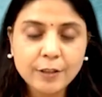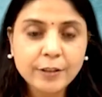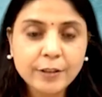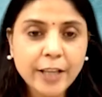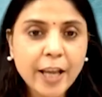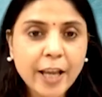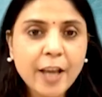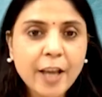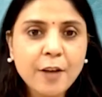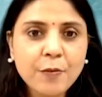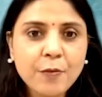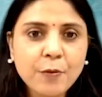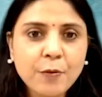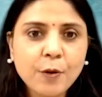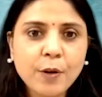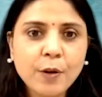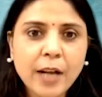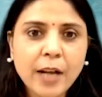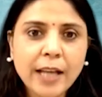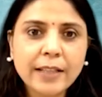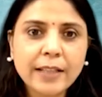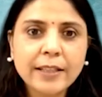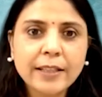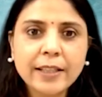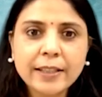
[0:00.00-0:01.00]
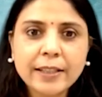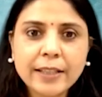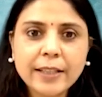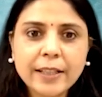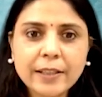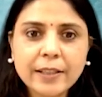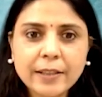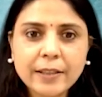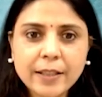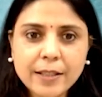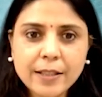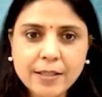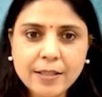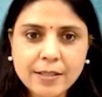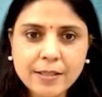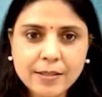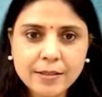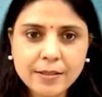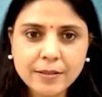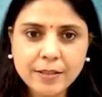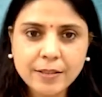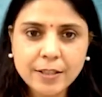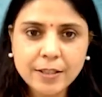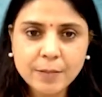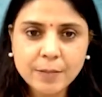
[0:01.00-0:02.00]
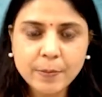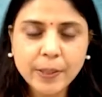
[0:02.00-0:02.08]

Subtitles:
Therefore, I think then this